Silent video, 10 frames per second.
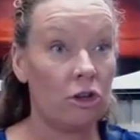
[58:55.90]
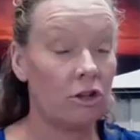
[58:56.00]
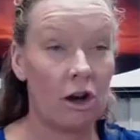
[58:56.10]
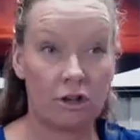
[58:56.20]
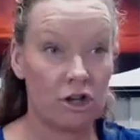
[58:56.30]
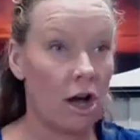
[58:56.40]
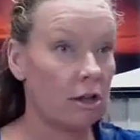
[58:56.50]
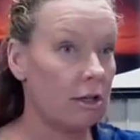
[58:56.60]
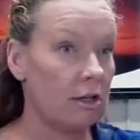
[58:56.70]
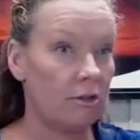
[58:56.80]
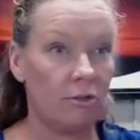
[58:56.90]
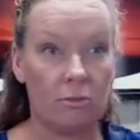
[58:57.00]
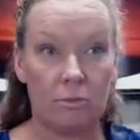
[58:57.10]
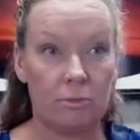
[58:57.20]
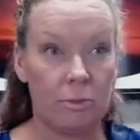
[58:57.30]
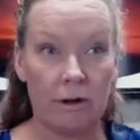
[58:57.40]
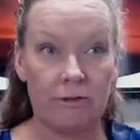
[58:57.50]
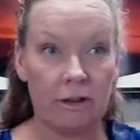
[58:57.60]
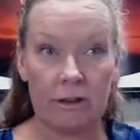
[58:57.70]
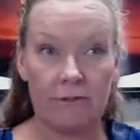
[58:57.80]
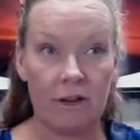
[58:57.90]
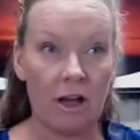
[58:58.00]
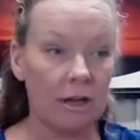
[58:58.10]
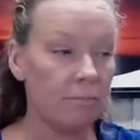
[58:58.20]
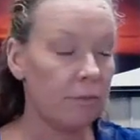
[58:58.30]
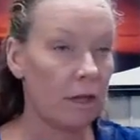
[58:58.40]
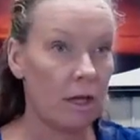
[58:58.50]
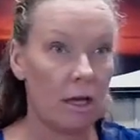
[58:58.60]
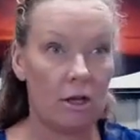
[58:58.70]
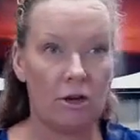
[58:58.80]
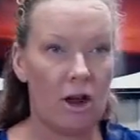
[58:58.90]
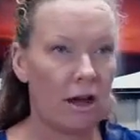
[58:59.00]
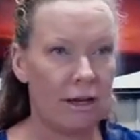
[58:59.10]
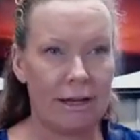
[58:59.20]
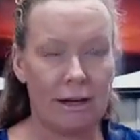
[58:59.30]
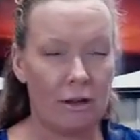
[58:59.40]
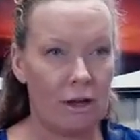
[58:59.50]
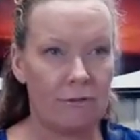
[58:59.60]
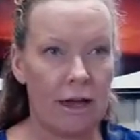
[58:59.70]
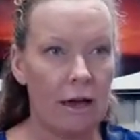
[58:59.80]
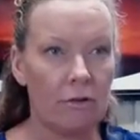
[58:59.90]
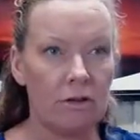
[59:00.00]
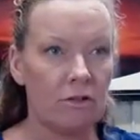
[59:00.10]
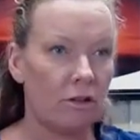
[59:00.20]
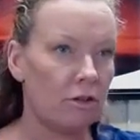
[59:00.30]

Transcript: The dark chocolate is perfectly fine. You're not going to get a lot of calories.